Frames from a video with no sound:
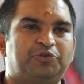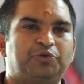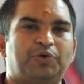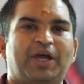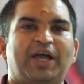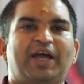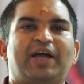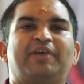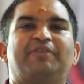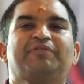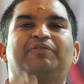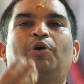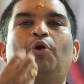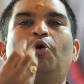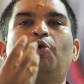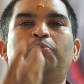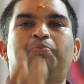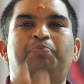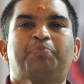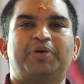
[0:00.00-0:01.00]
to have
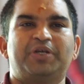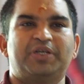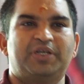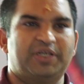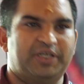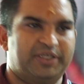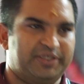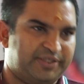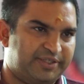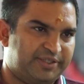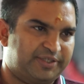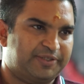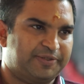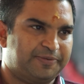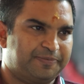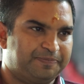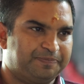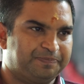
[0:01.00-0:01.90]
openness.